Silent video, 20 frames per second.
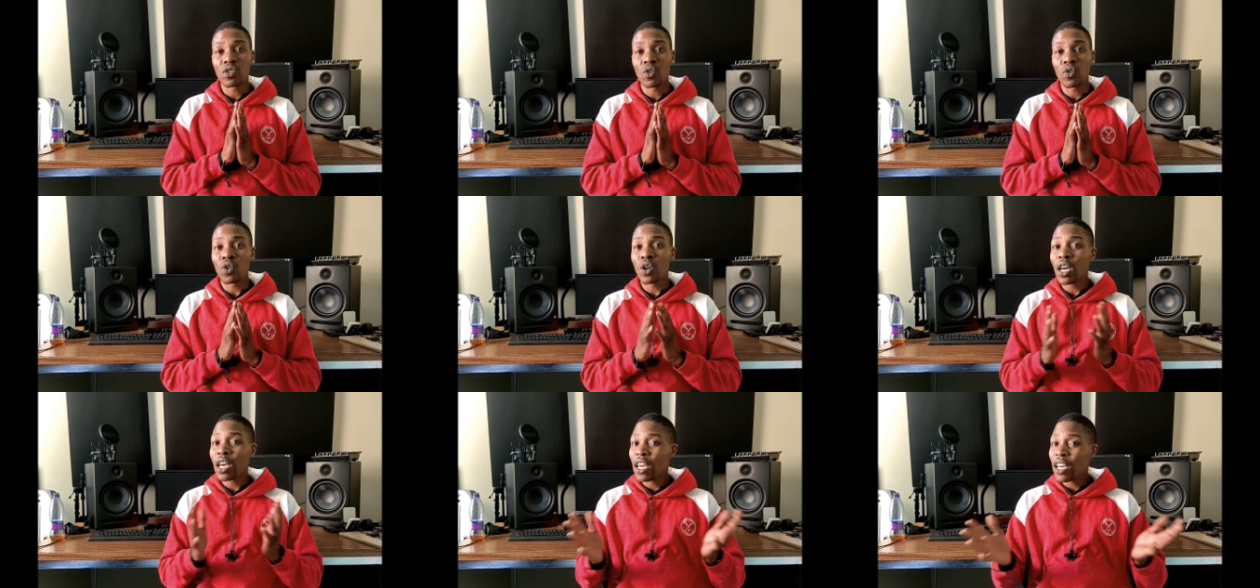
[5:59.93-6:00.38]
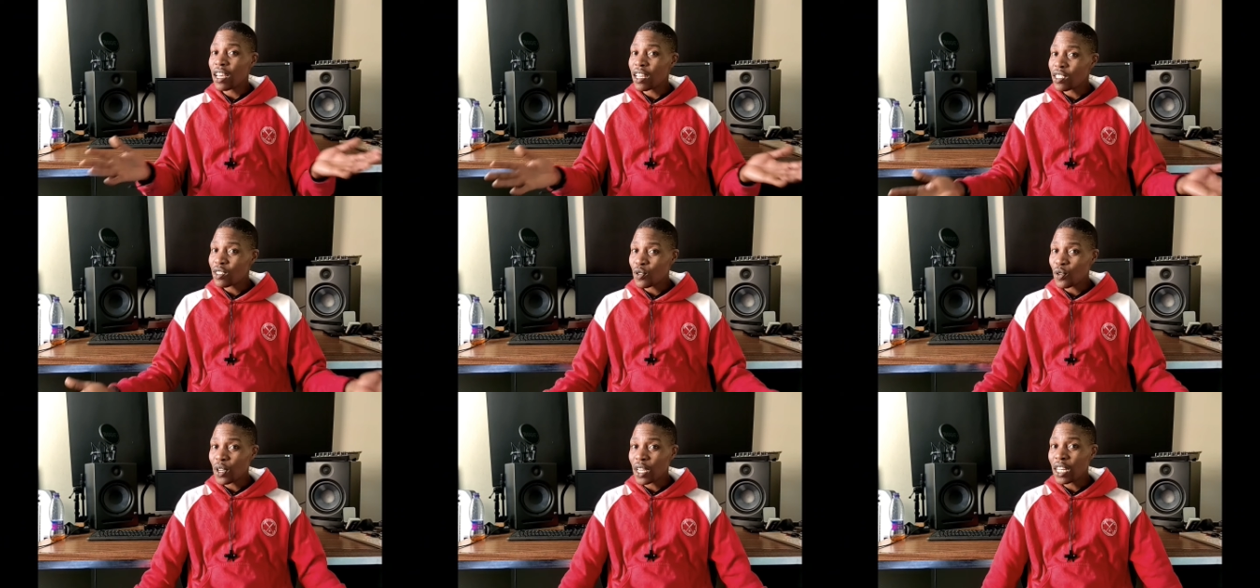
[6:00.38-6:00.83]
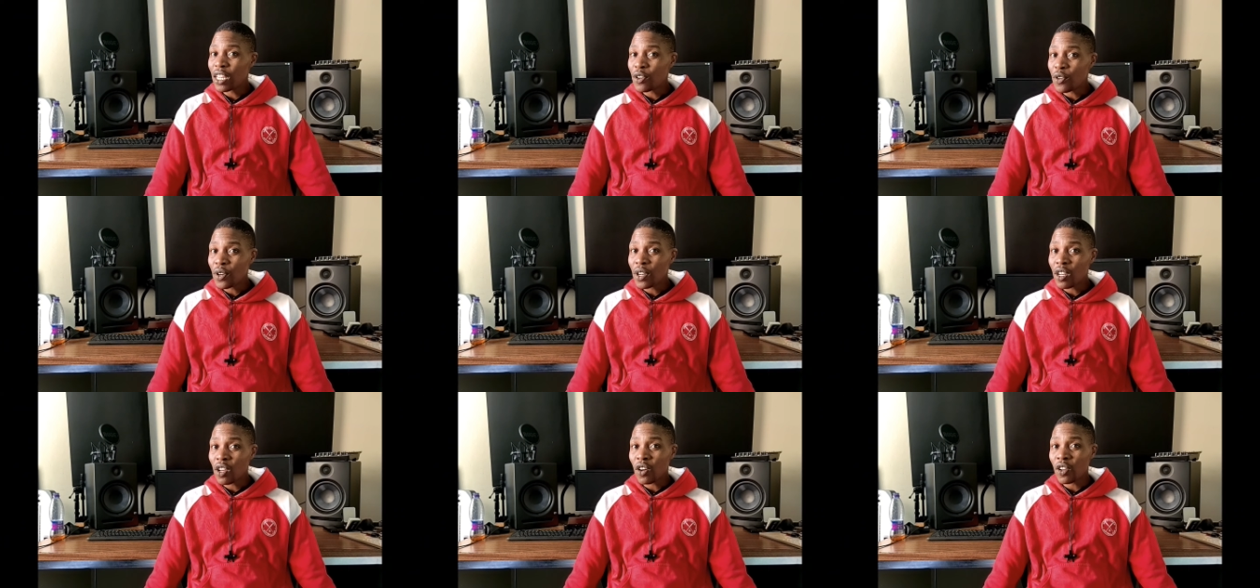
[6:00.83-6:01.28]
So it's really,
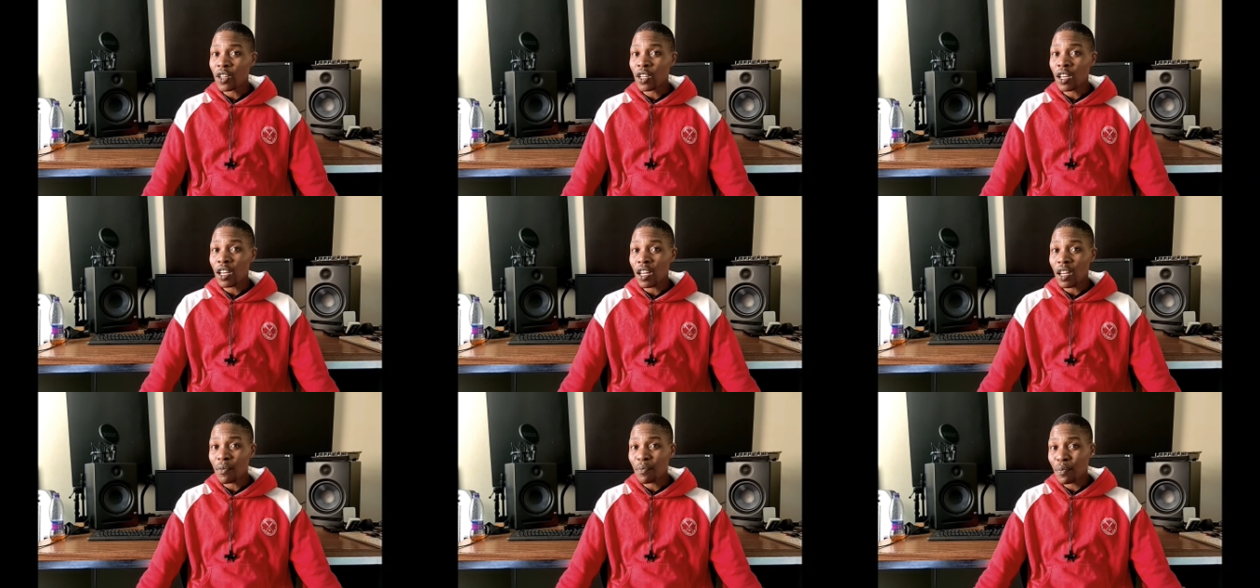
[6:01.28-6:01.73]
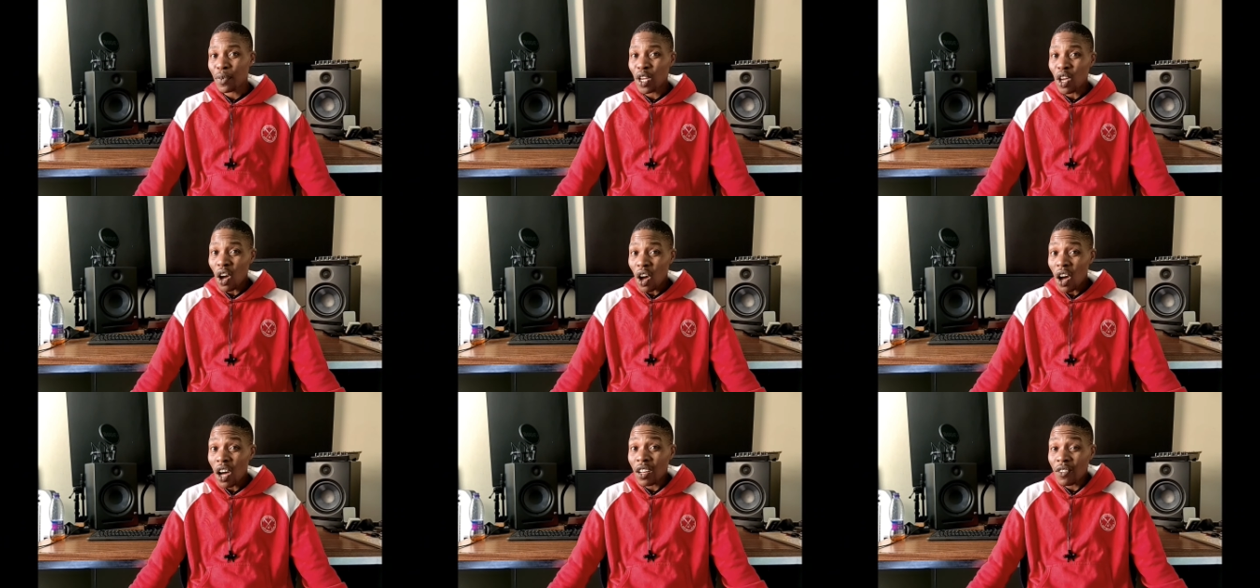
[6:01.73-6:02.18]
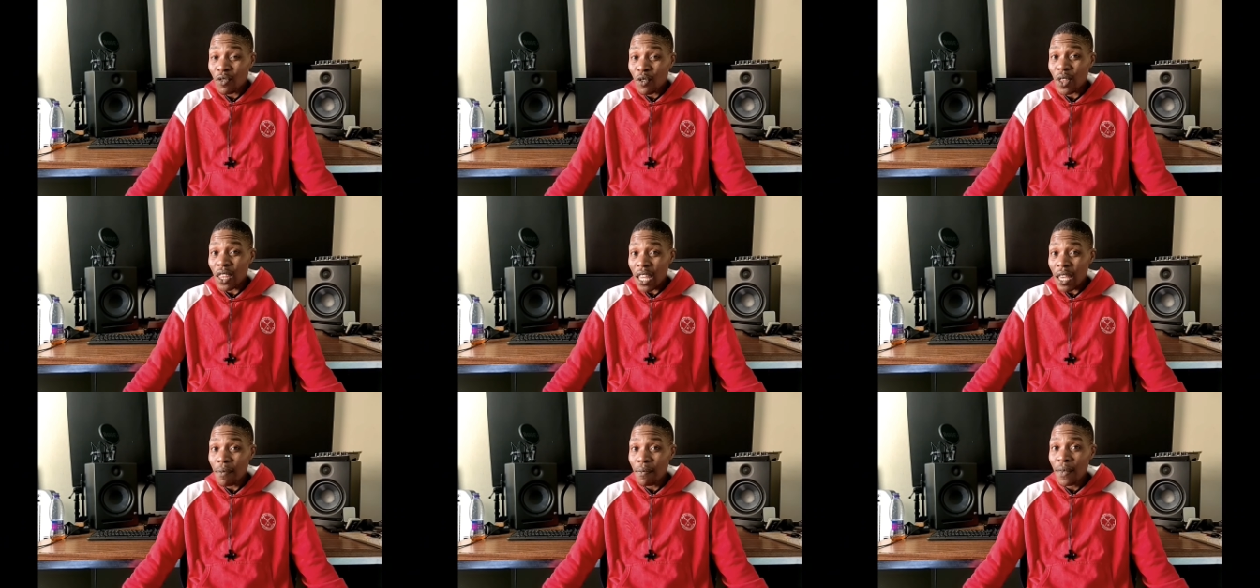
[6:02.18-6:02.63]
really going to be hard
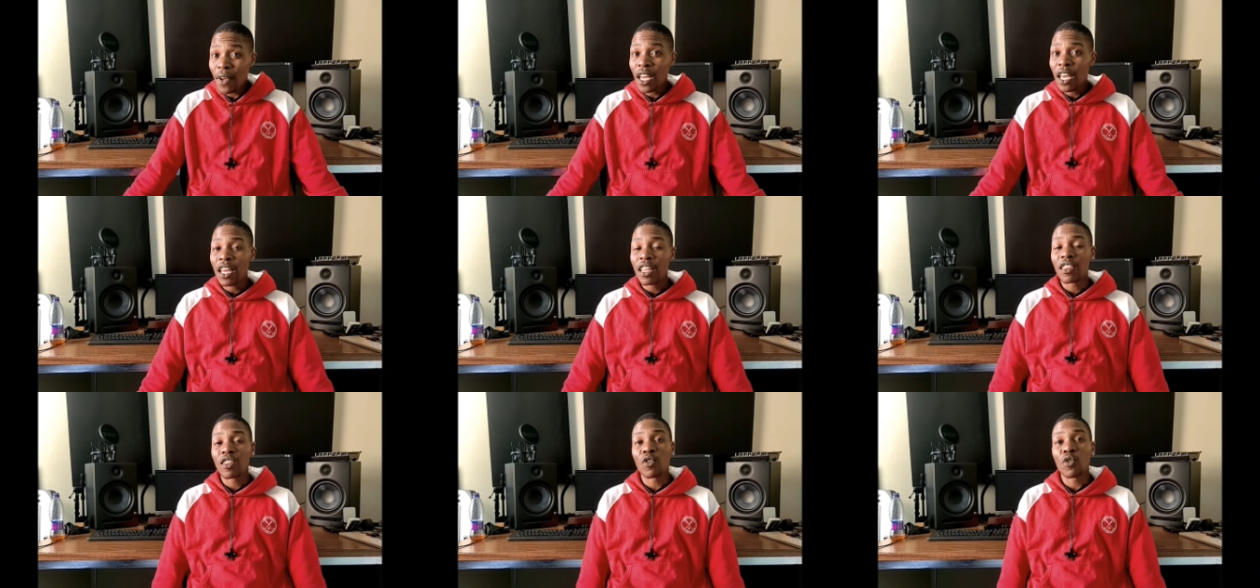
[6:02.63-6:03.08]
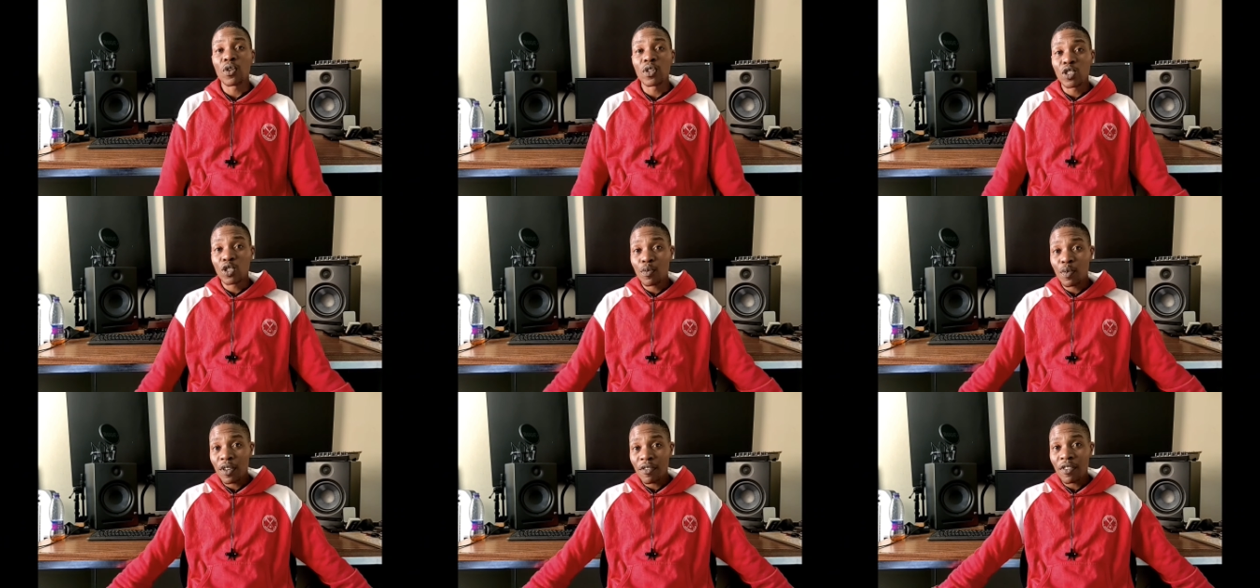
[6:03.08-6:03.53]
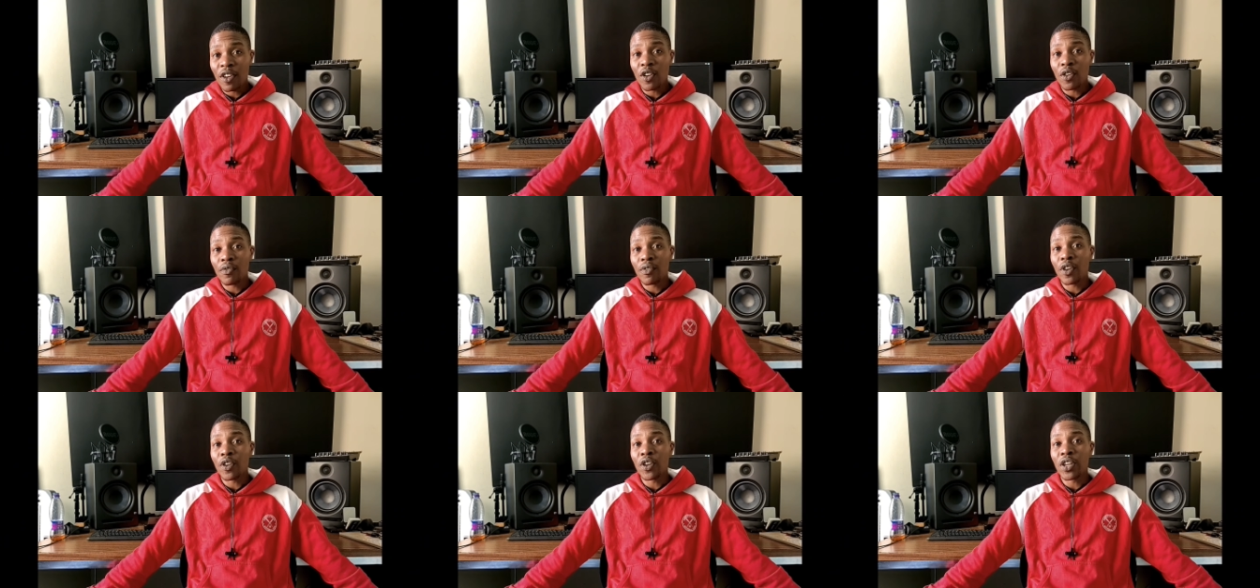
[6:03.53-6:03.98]
for them. They're going to be
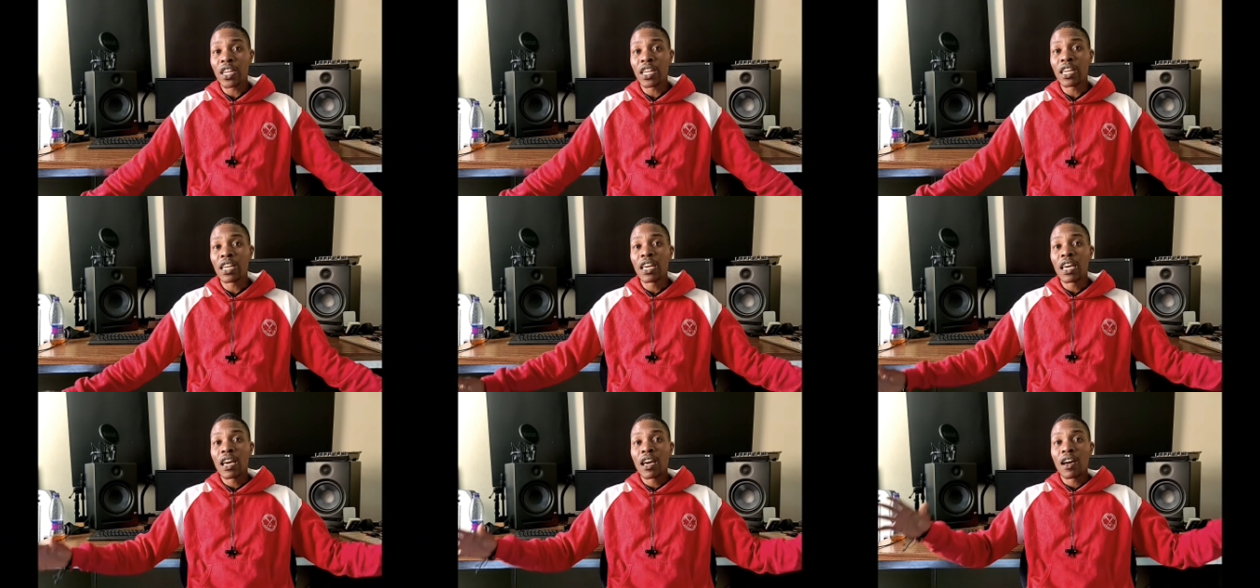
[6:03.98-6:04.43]
very, very